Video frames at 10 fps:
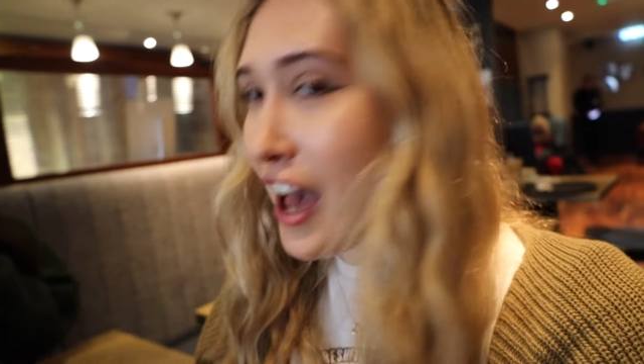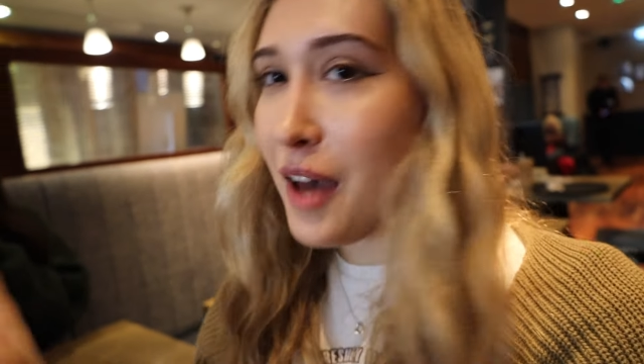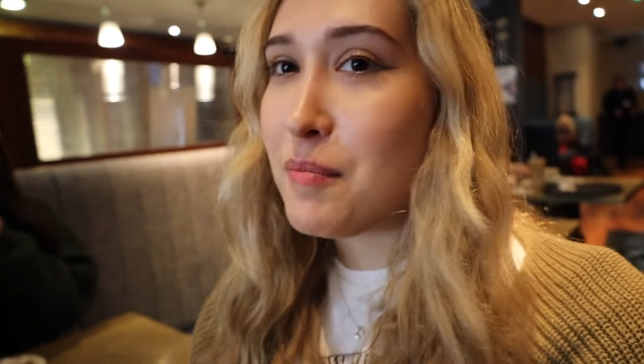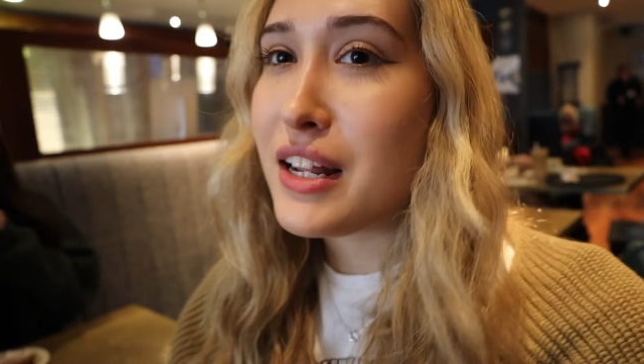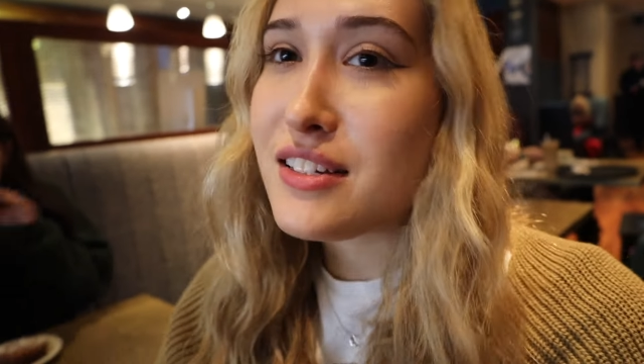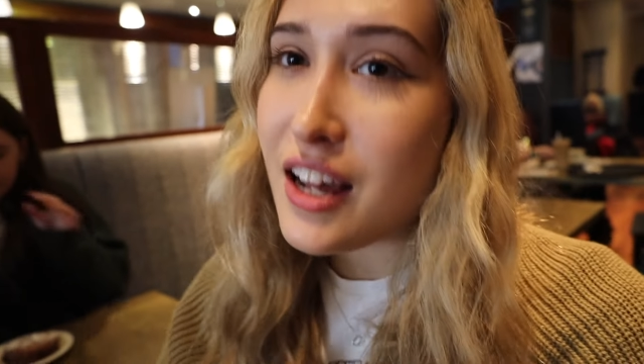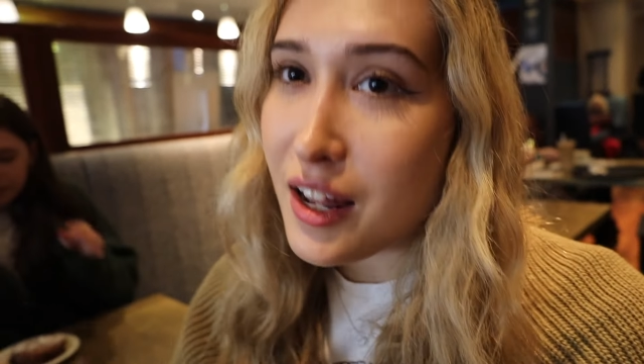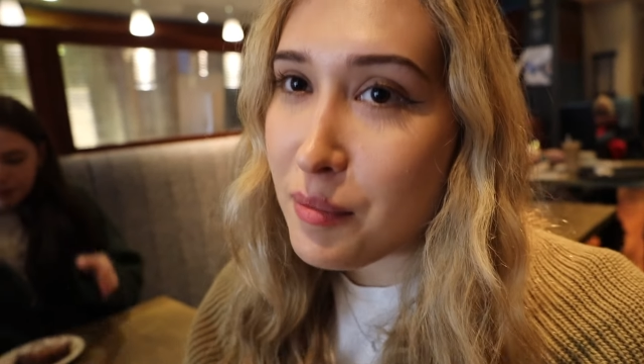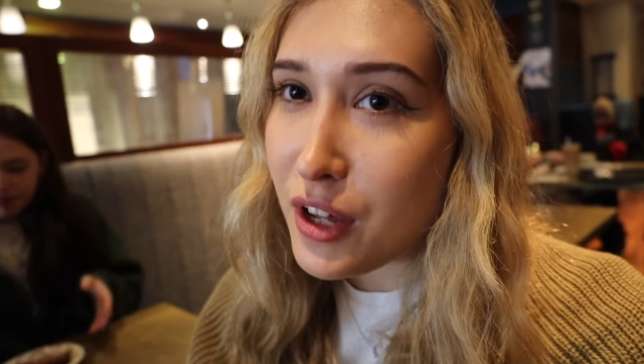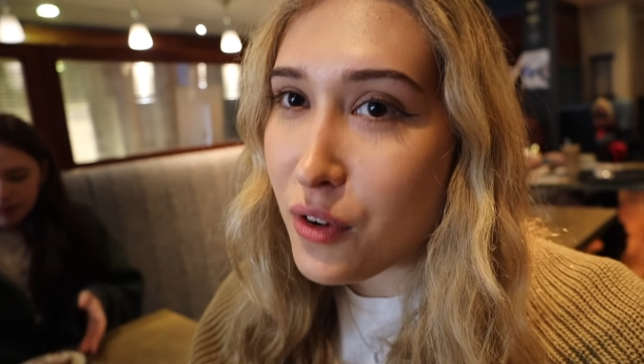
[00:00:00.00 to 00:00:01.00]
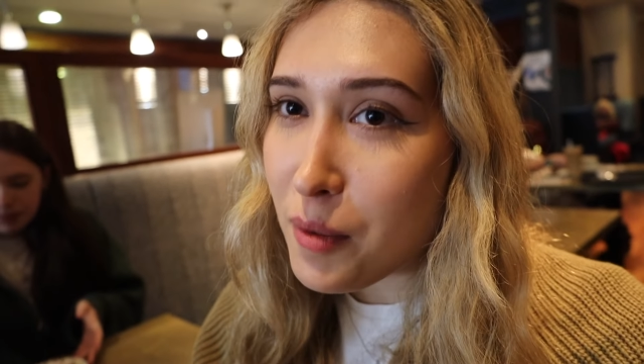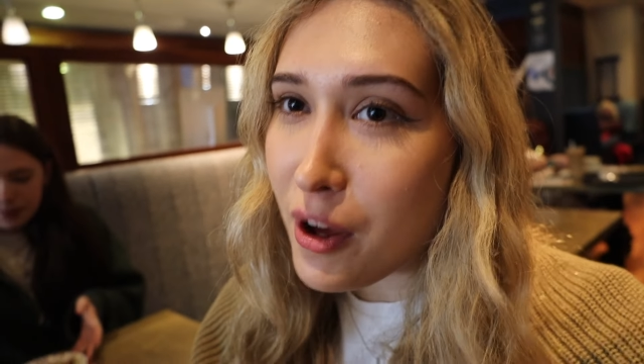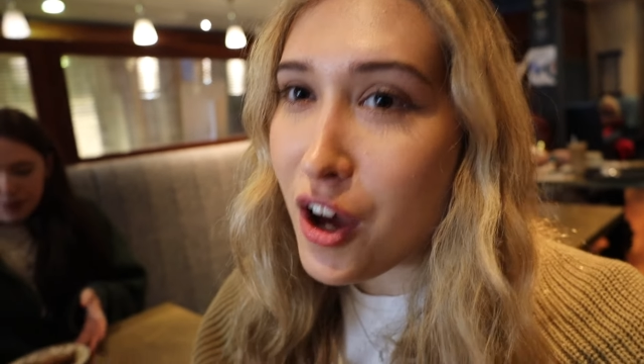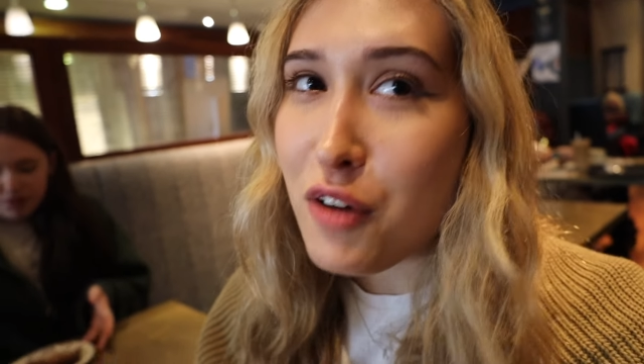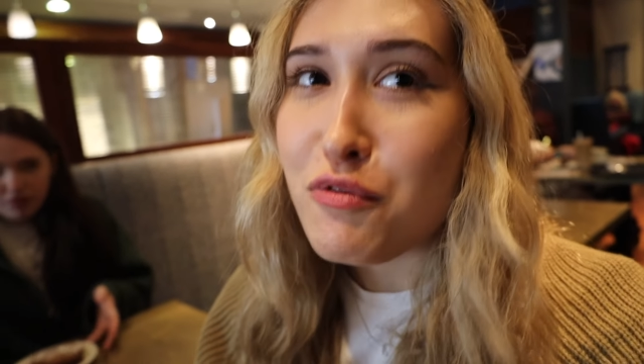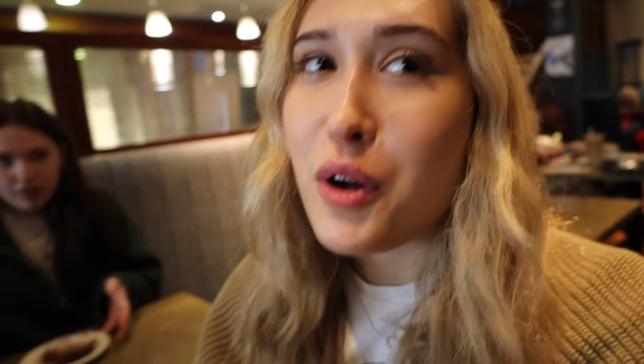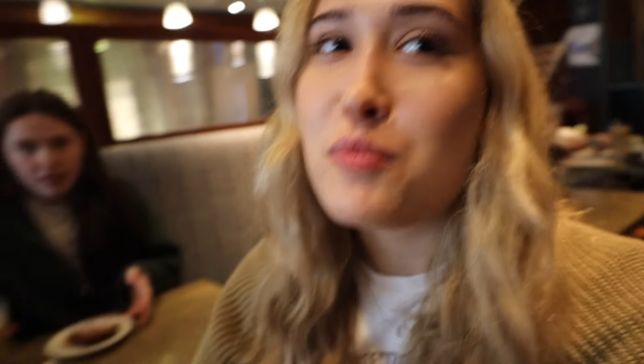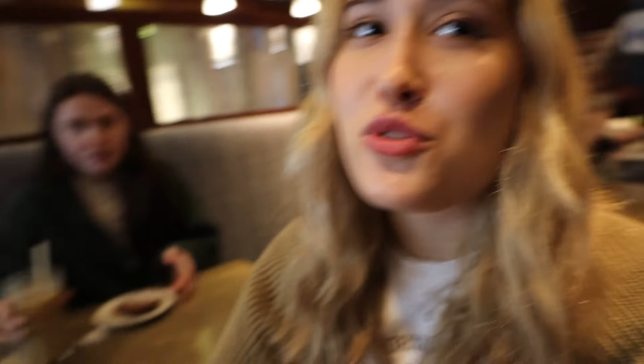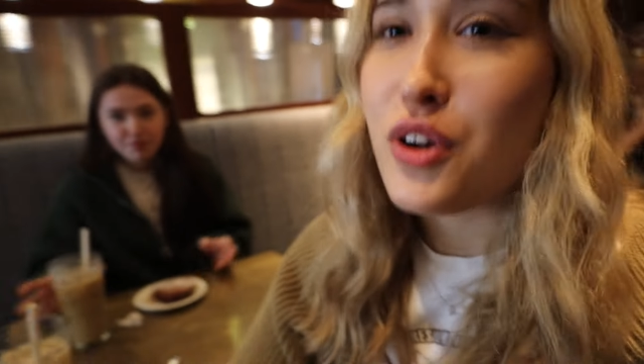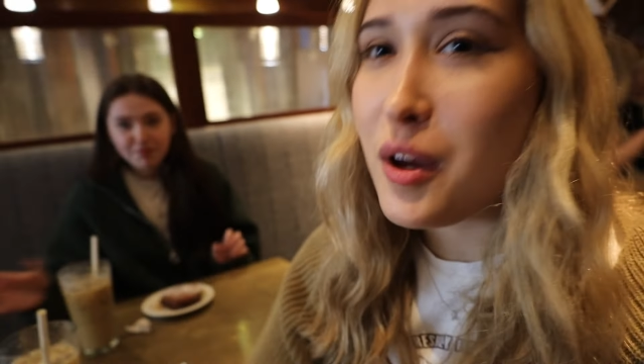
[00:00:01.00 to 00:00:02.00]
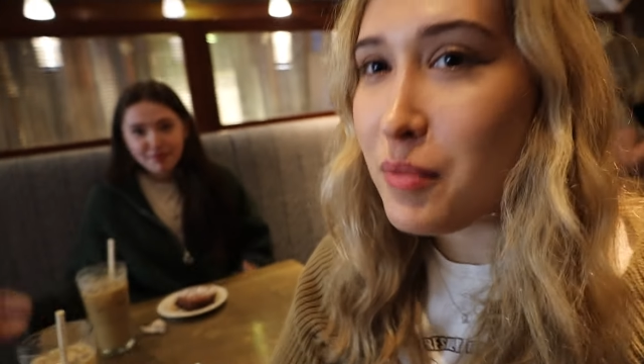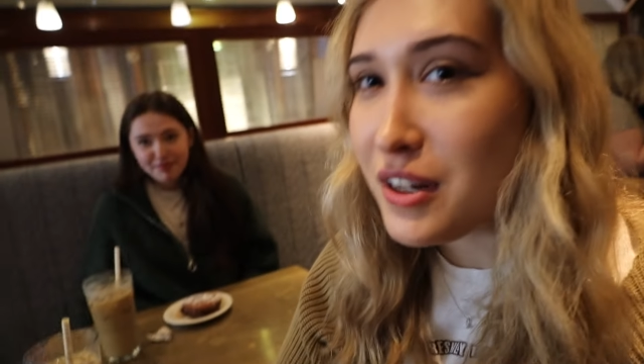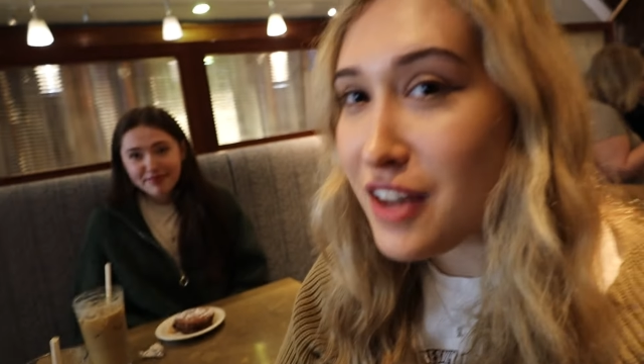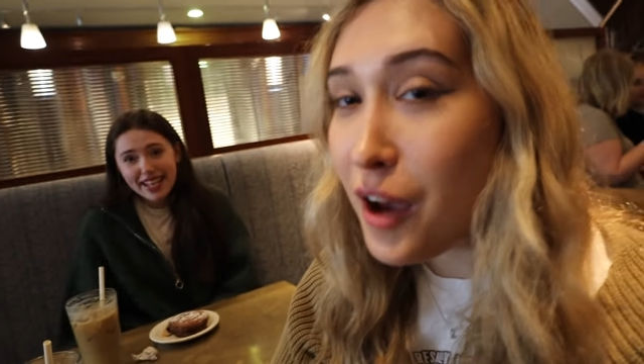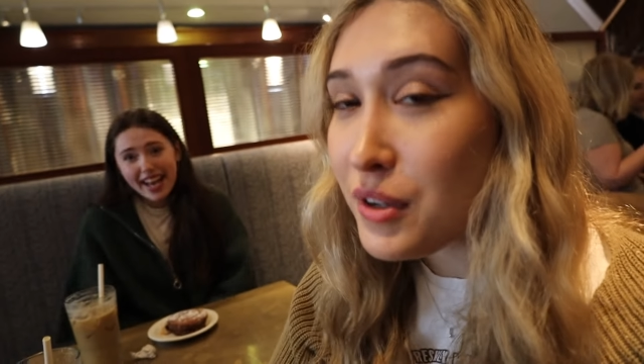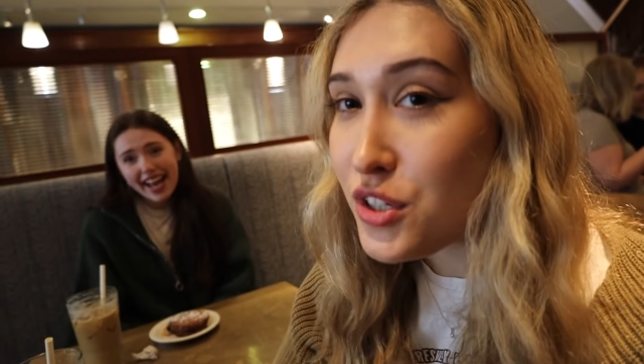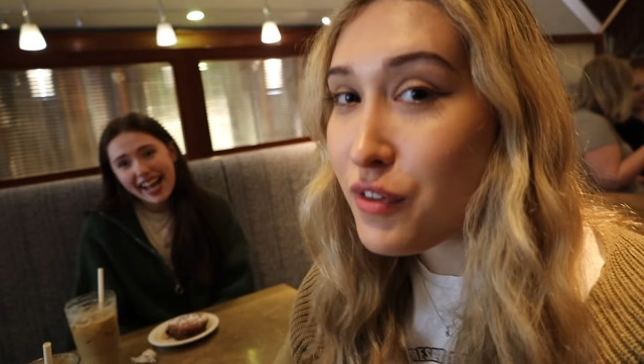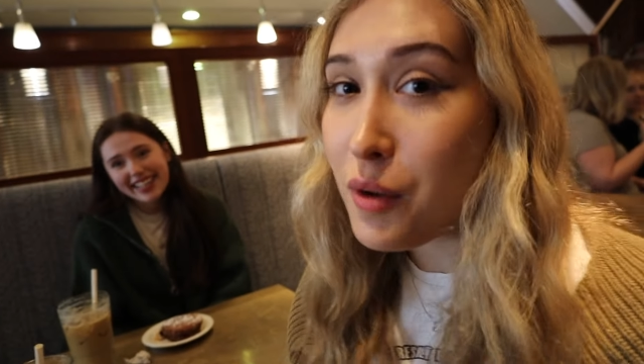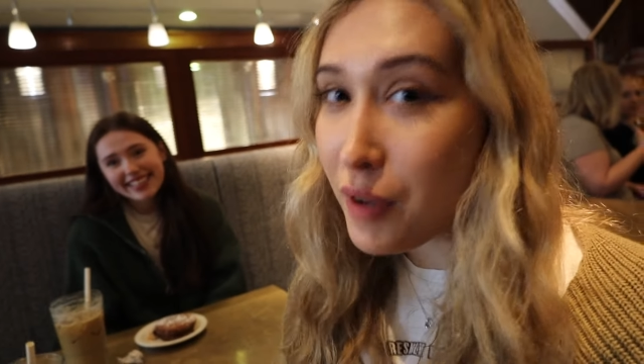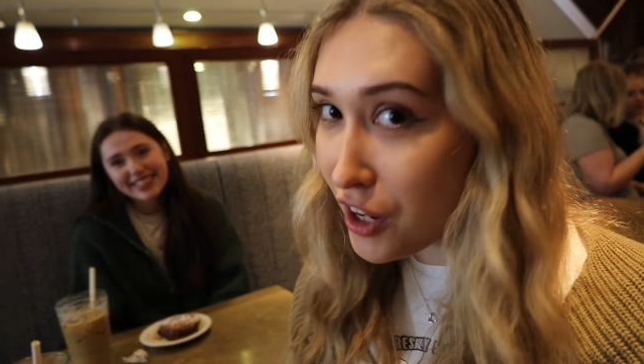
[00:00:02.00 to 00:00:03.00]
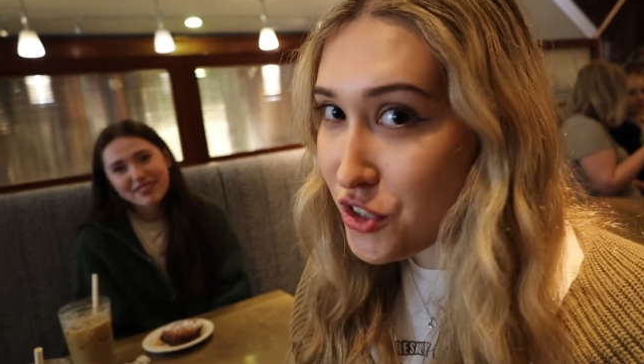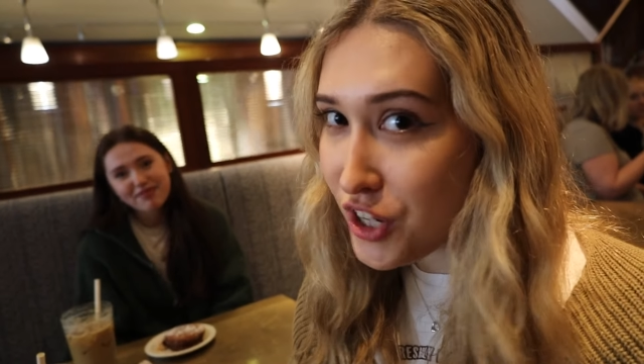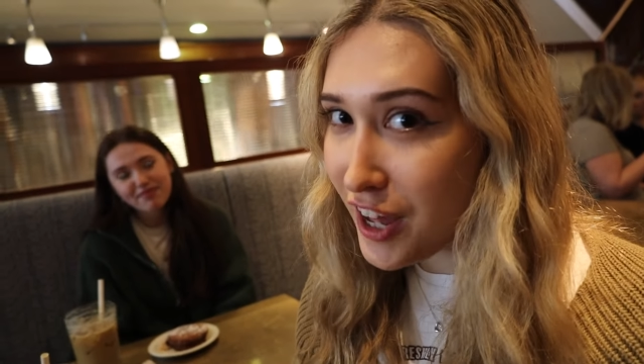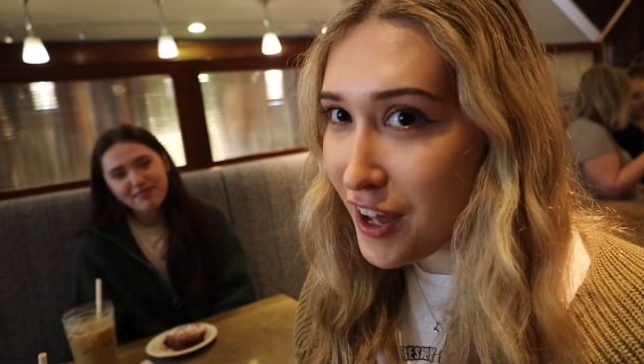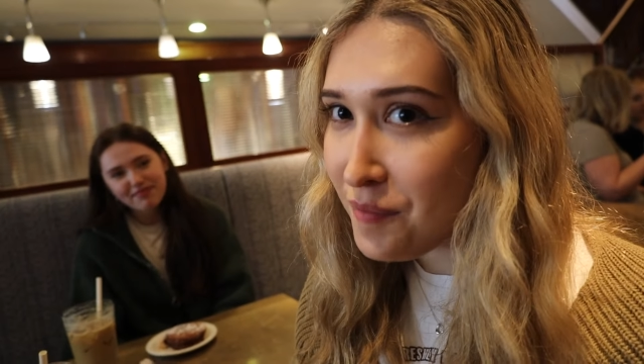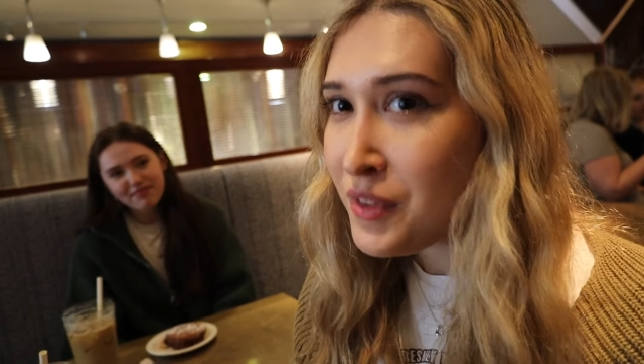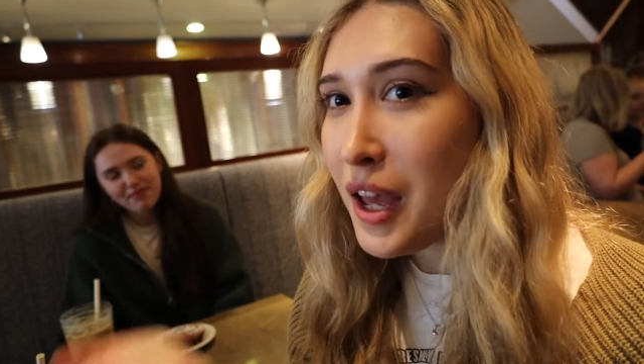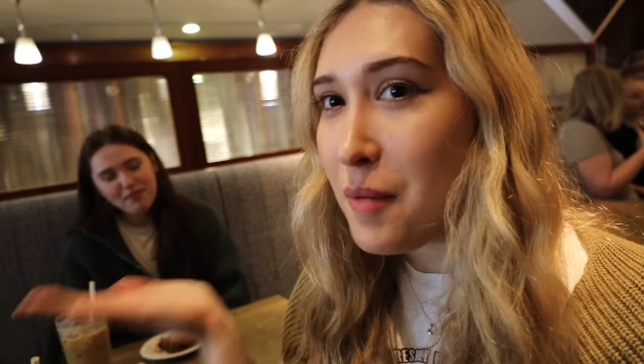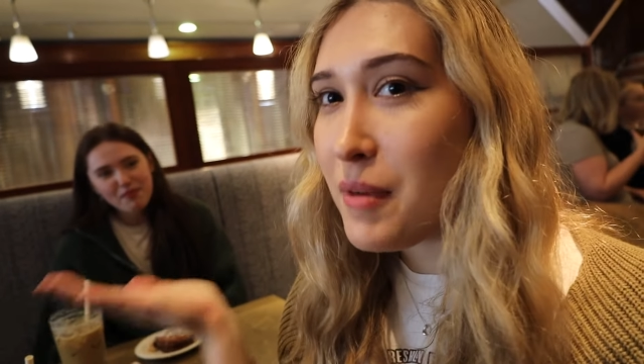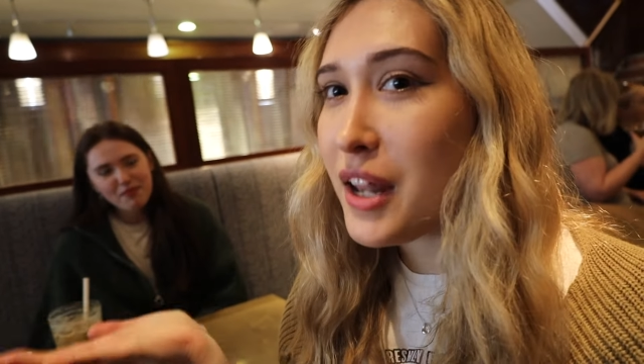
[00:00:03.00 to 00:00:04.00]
And Millie's telling me all about her Rome trip, because I went to Rome last year, and